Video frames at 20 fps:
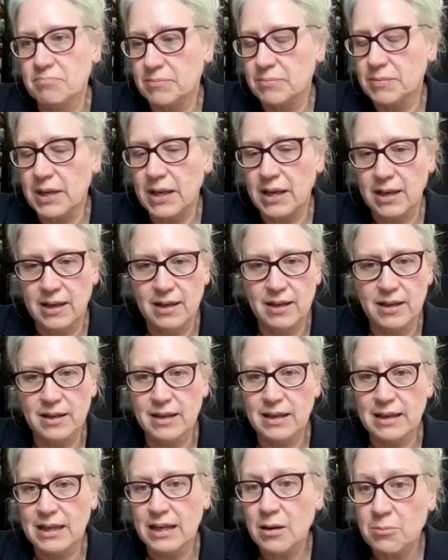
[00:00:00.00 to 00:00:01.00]

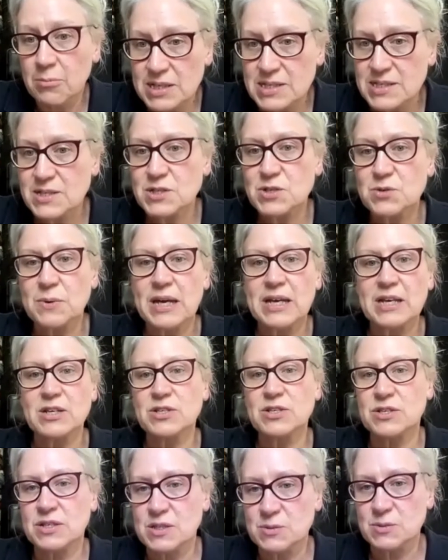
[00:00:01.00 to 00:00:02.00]
economic
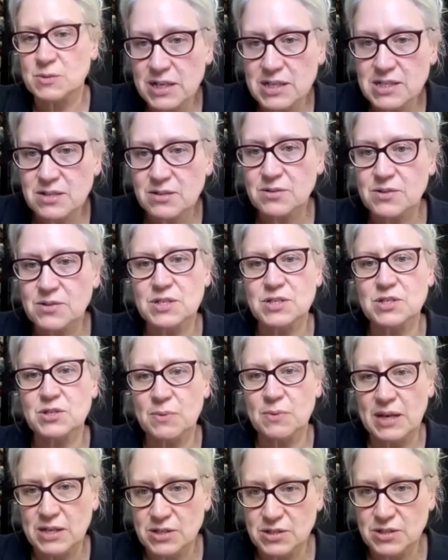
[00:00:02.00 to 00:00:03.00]
situations, political
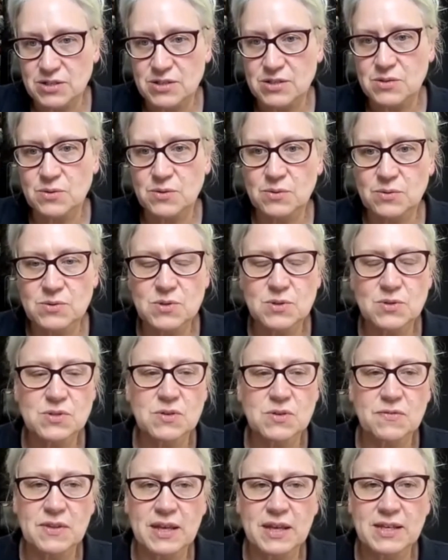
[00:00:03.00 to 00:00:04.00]
situations, all sorts
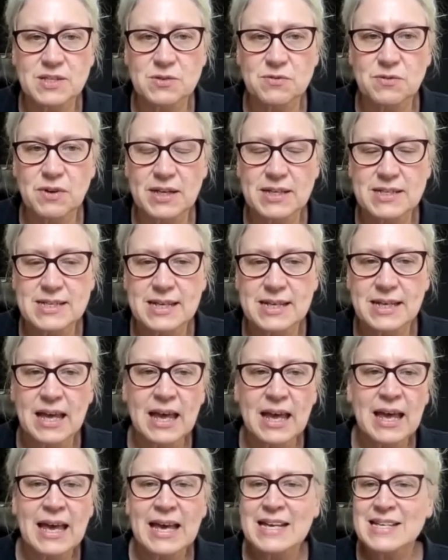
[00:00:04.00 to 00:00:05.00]
of things arising.
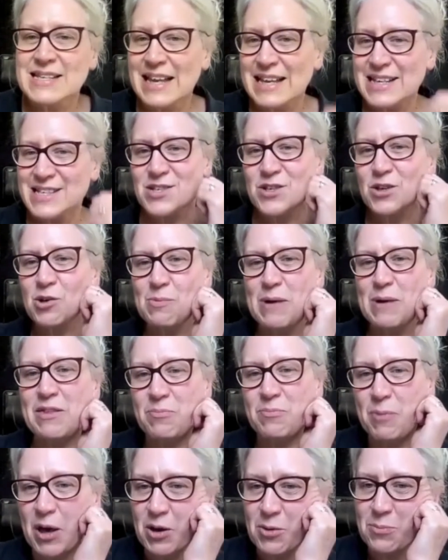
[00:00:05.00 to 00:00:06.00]
Let's talk about the
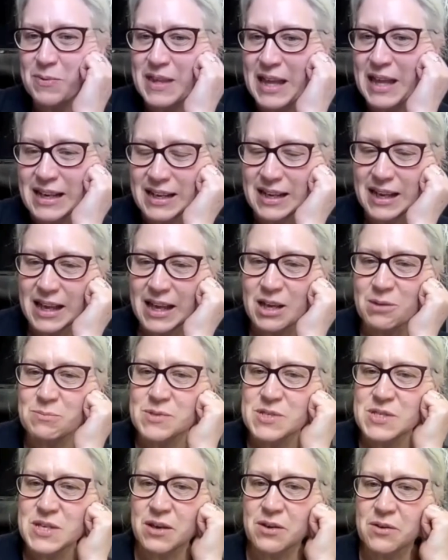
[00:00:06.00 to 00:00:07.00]
Pope then.
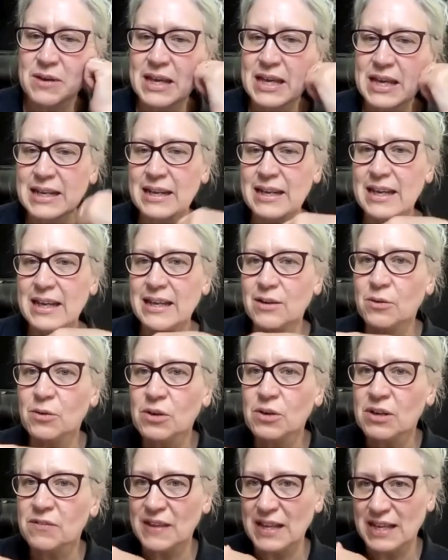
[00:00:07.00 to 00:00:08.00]
So in
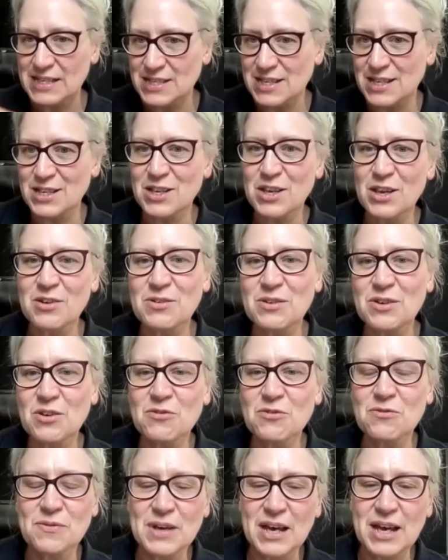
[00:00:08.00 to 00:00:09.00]
all of this, and
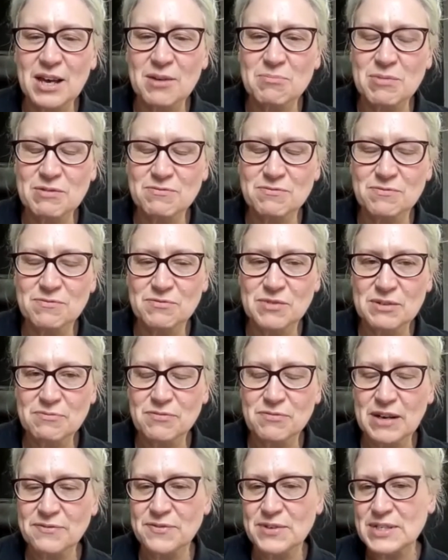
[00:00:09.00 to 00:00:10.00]
you've been
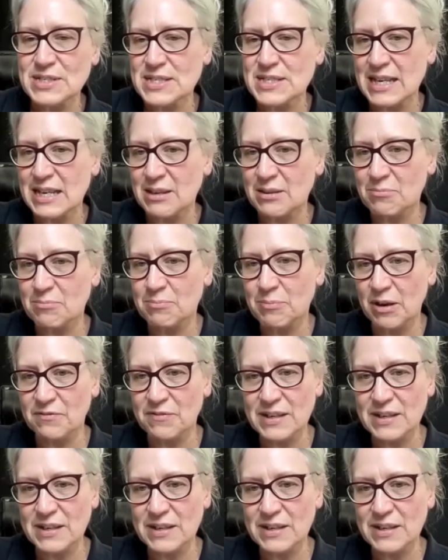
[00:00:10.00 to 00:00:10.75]
referencing Pope